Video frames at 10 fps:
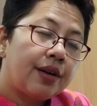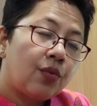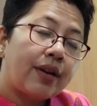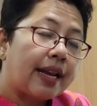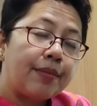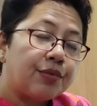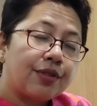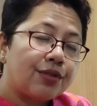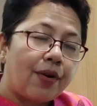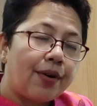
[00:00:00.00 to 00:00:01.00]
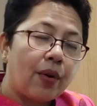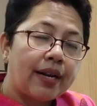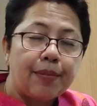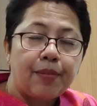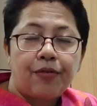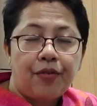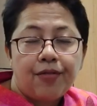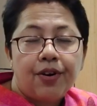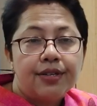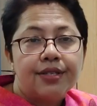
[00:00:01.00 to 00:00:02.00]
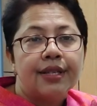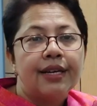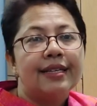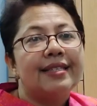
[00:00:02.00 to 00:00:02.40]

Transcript: What type of rivers?